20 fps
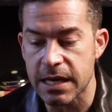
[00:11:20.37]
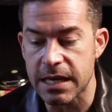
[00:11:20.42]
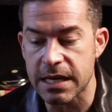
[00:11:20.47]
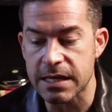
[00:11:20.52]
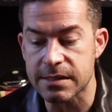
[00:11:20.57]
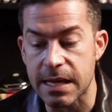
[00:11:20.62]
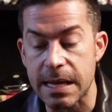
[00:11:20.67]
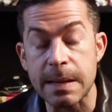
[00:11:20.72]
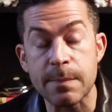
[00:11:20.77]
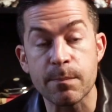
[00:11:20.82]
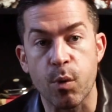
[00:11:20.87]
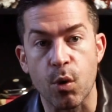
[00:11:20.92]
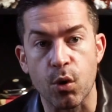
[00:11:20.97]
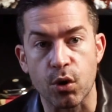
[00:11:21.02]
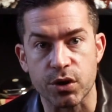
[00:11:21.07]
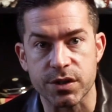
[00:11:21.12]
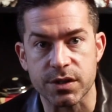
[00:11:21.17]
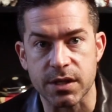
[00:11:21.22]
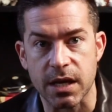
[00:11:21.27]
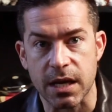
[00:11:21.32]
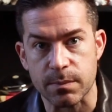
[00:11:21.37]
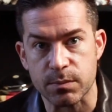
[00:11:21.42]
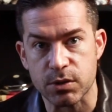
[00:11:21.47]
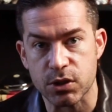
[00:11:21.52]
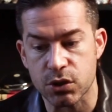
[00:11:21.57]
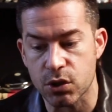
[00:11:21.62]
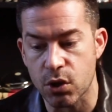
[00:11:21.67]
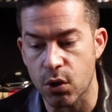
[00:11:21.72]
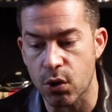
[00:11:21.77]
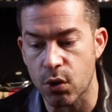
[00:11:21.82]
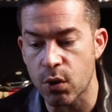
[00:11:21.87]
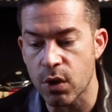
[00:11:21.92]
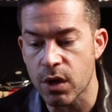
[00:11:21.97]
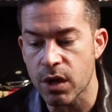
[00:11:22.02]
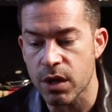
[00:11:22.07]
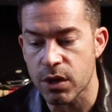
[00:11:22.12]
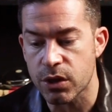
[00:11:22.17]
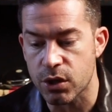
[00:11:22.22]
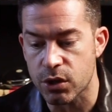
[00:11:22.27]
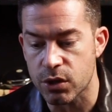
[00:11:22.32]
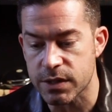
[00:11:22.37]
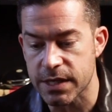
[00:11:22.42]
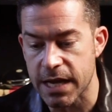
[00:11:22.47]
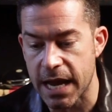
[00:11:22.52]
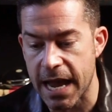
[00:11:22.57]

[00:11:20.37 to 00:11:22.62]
is import stamps. So there's